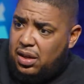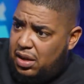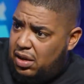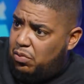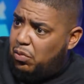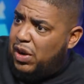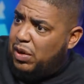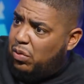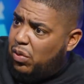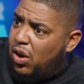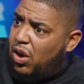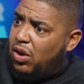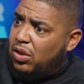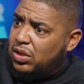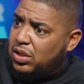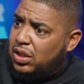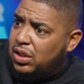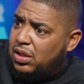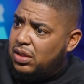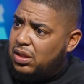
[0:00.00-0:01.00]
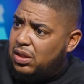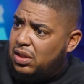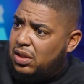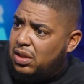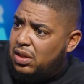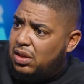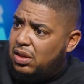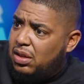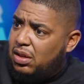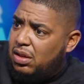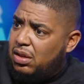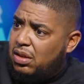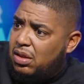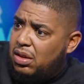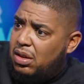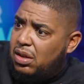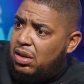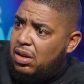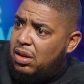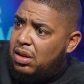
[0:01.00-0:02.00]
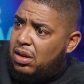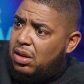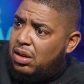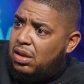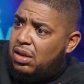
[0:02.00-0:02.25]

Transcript: Rick Ross. Take that